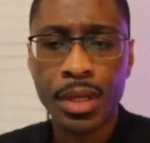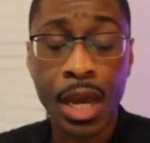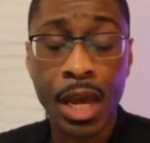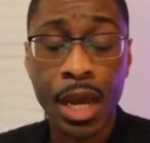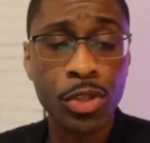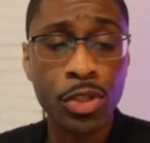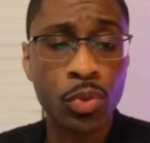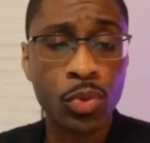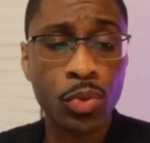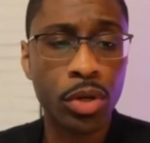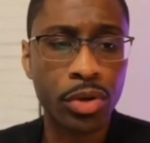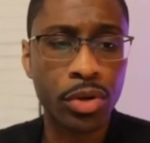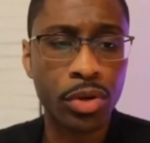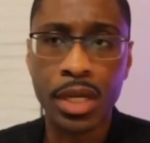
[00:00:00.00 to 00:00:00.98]
Now he's
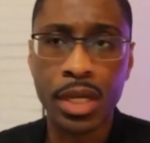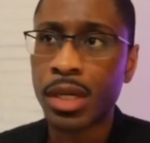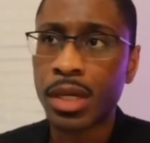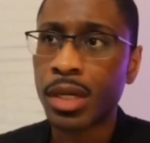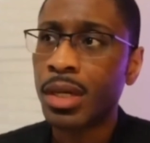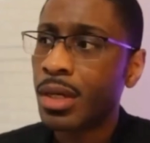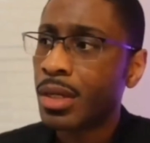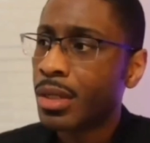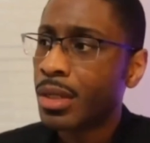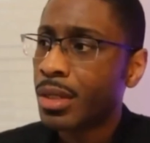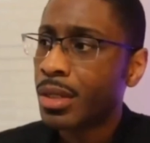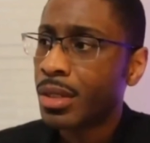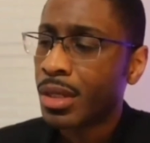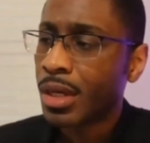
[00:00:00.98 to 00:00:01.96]
wondering,
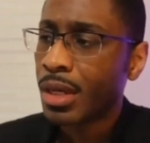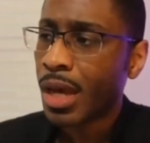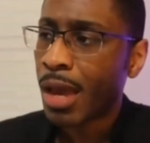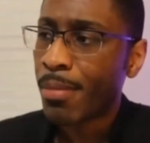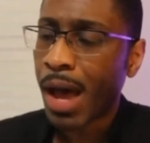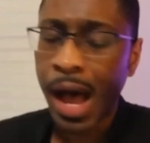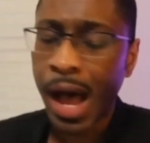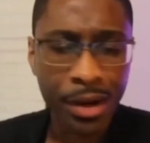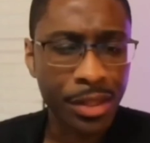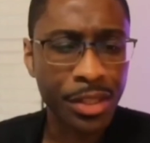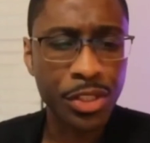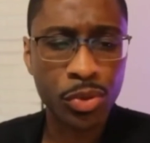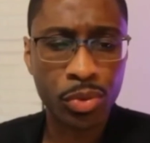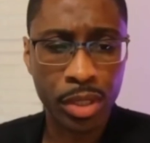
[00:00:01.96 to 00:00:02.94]
I'm out
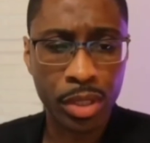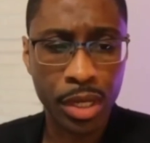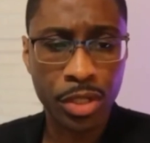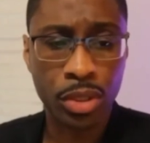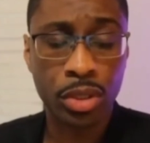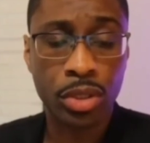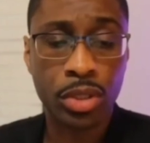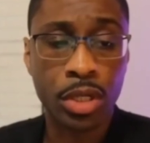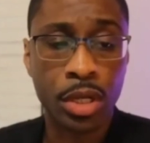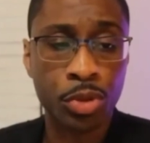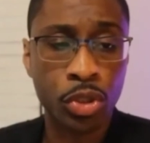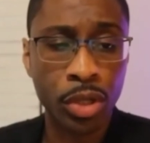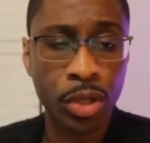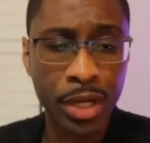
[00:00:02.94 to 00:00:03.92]
of this
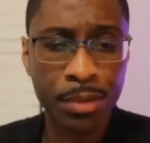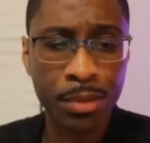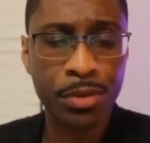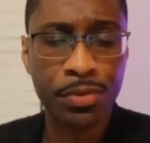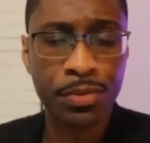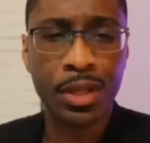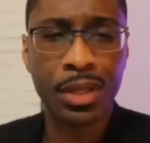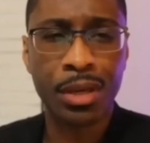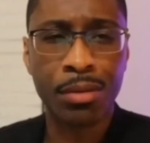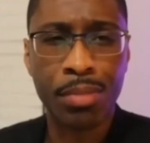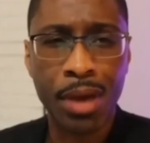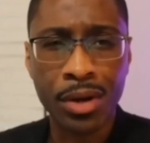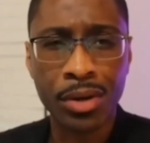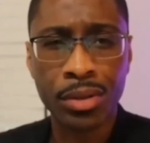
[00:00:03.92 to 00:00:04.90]
relationship. Shouldn't I be feeling
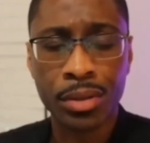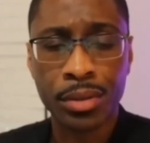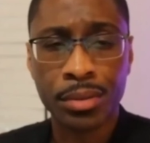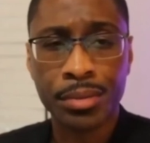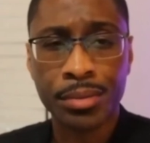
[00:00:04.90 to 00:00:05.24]
better?